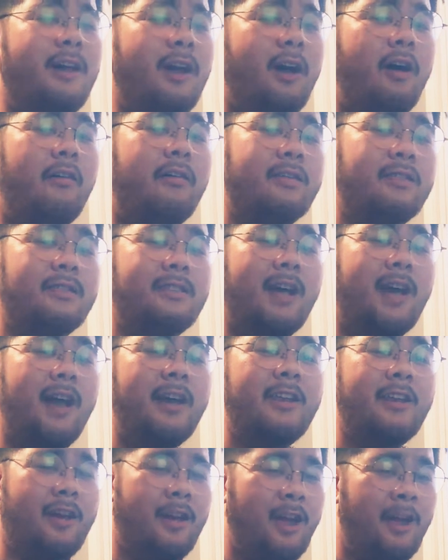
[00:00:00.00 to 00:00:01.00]
know what's
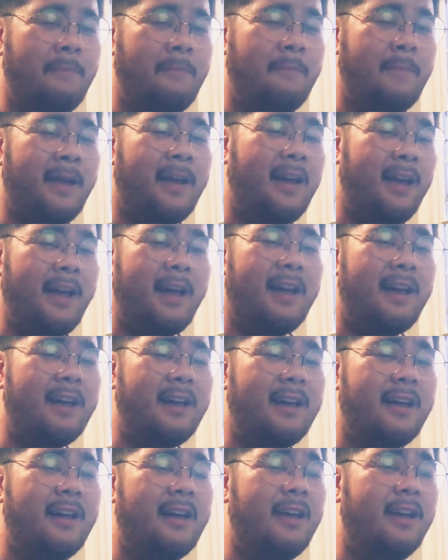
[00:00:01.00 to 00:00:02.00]
on your
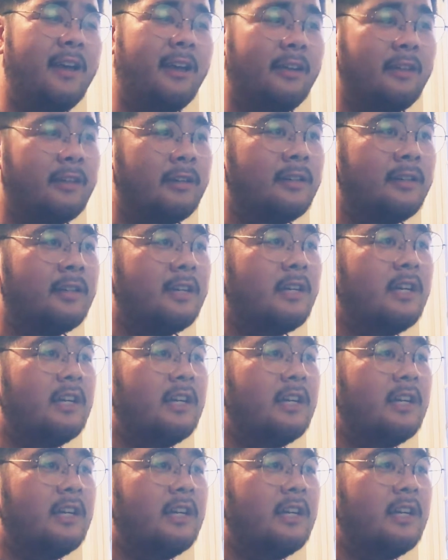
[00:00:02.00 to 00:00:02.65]
mind.